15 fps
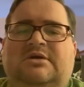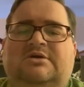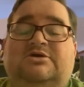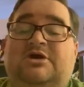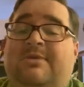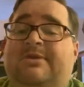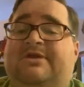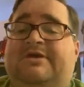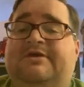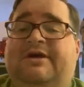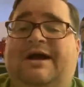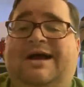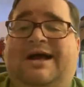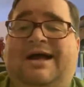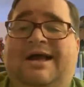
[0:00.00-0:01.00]
Tropic Thunder,
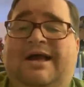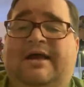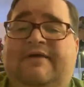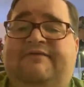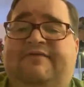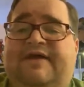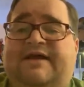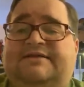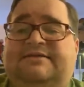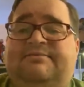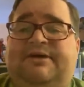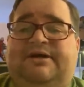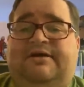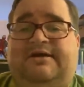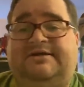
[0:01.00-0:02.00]
if that's a
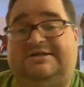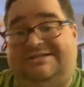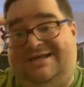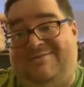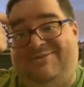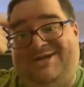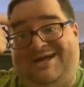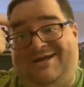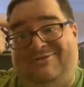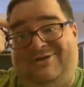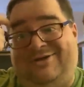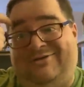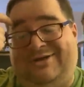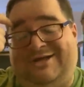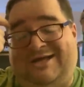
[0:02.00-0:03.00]
big collecting topic, I don't
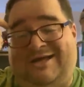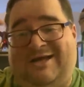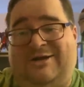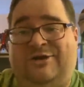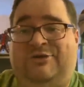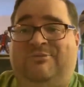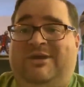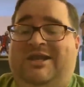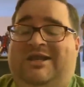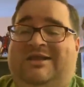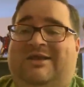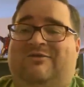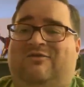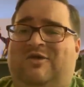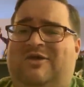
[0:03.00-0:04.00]
know. Are you meaning
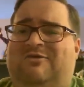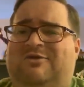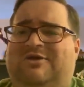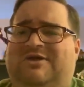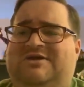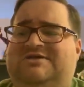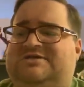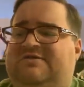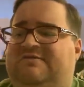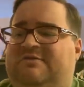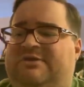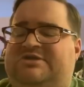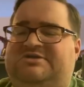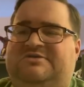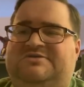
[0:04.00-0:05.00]
like re-release of the
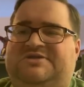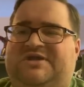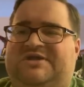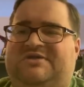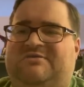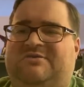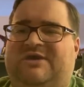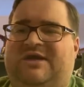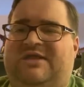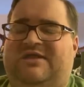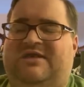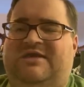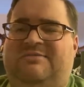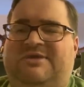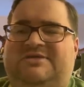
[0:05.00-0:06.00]
retros, like the way the
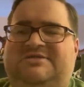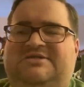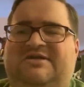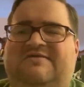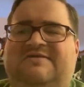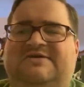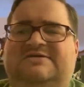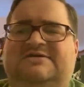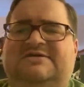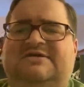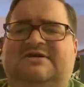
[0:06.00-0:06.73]
He-Man stuff is?